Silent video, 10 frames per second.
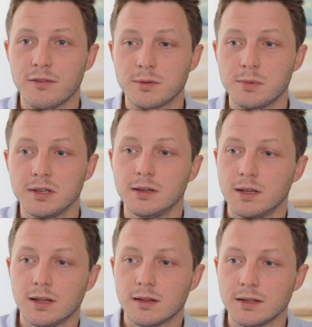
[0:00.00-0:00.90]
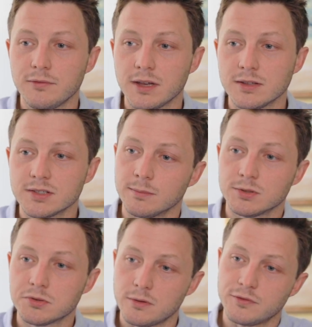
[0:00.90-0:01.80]
have to be living in some
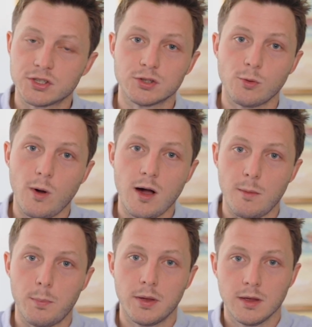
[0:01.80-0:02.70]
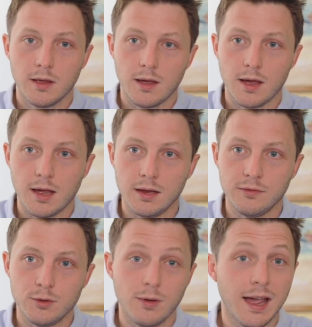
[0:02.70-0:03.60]
sort of swamp
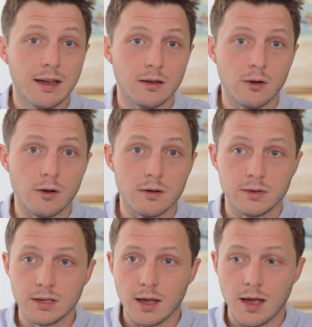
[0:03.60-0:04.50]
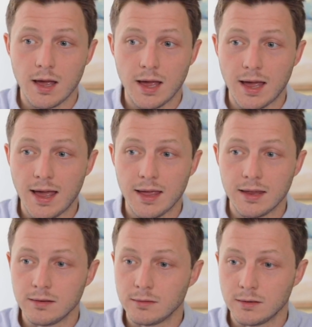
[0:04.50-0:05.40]
if you hadn't heard of it.
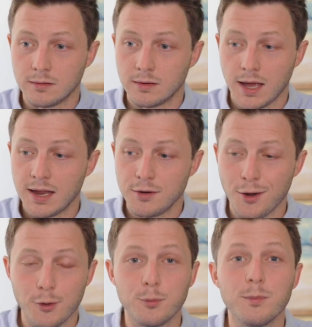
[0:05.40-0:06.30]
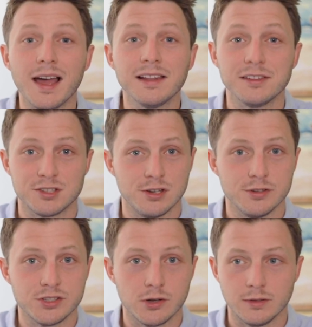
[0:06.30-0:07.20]
I know my
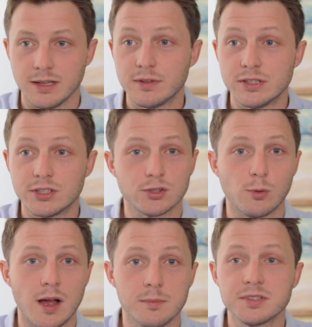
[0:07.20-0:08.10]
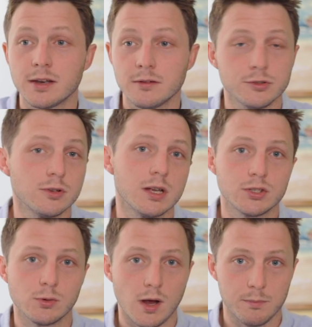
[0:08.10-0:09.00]
listeners don't live in swamps. I don't trust
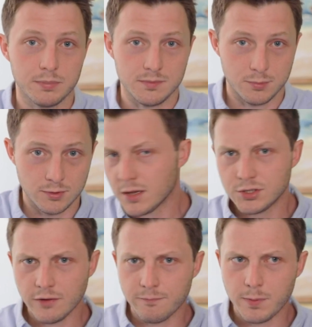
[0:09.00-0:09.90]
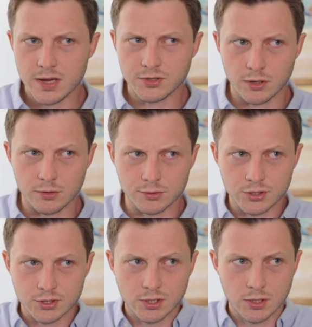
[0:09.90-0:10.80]
swamp people. Jeff
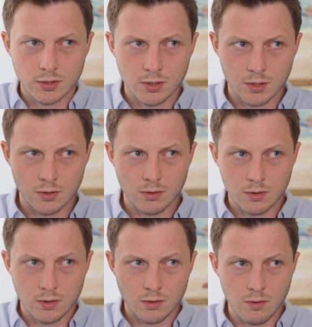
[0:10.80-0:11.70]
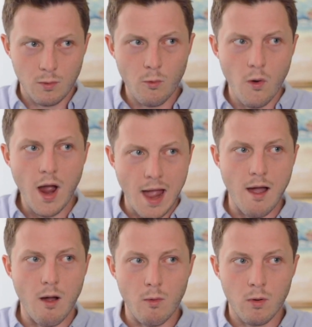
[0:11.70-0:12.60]
Bezos,
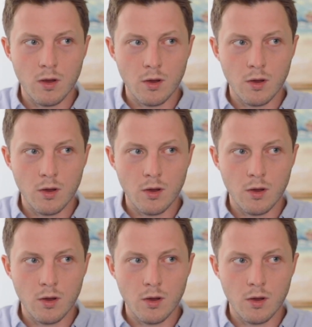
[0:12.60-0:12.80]
wow.